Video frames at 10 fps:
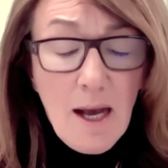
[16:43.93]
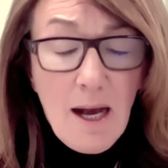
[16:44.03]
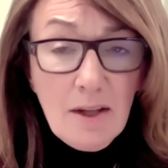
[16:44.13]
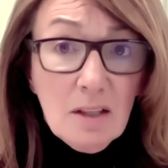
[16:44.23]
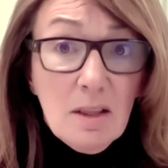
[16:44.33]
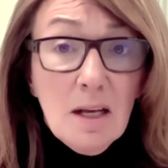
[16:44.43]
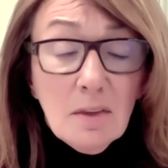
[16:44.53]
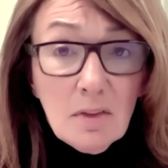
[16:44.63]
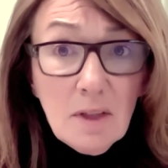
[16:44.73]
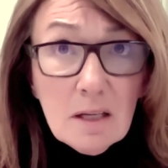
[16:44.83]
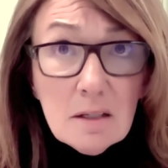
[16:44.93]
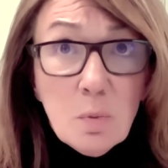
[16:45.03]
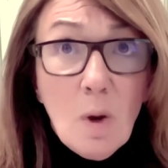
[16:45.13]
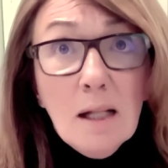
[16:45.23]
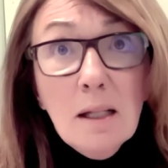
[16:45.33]
I think the other thing as
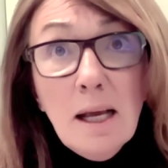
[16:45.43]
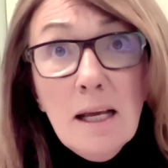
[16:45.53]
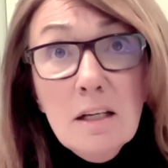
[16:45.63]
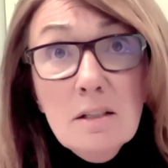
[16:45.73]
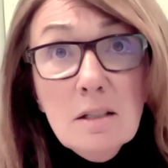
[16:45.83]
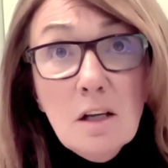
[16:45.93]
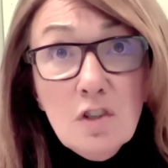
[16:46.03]
well is